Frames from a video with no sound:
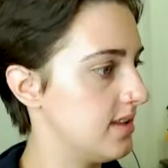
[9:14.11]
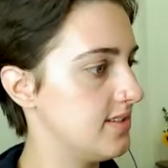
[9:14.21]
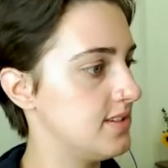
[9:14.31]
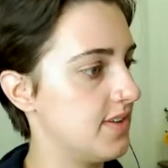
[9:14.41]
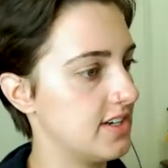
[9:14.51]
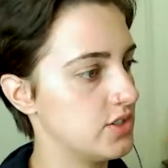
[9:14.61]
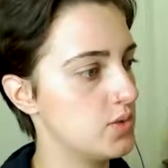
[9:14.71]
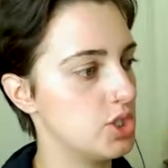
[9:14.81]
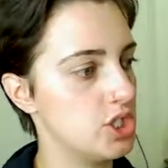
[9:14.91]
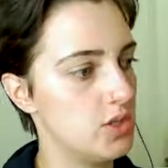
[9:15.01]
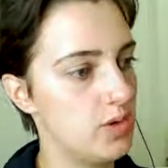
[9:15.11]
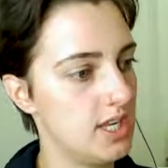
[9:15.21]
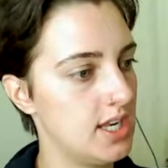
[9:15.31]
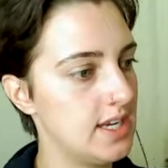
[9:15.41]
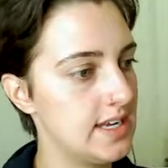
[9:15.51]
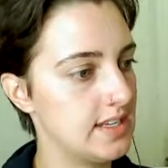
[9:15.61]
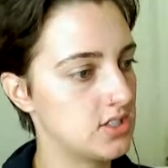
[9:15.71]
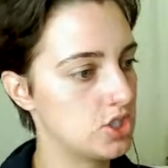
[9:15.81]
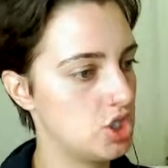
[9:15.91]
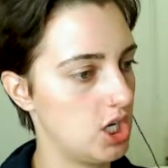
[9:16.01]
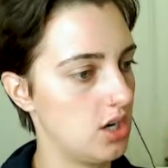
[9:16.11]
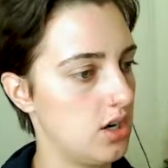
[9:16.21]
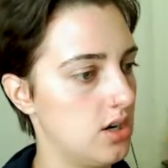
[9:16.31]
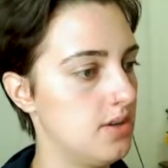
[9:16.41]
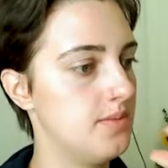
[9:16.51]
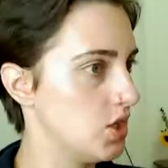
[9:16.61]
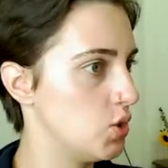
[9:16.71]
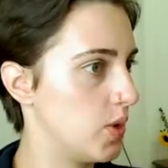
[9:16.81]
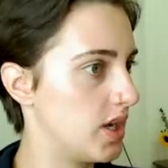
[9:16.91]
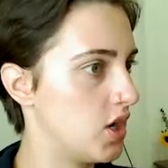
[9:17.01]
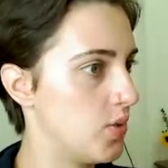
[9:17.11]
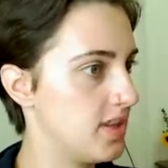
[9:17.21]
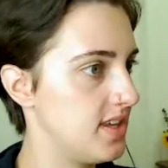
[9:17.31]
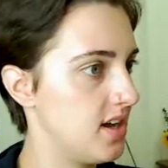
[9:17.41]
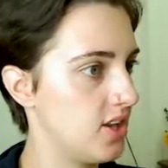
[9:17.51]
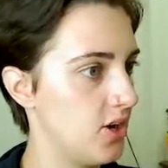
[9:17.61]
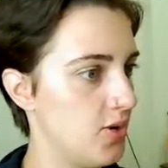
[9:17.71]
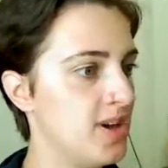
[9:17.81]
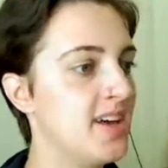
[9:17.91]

This is very squishy. We need a desk chair. Do I go with yellow?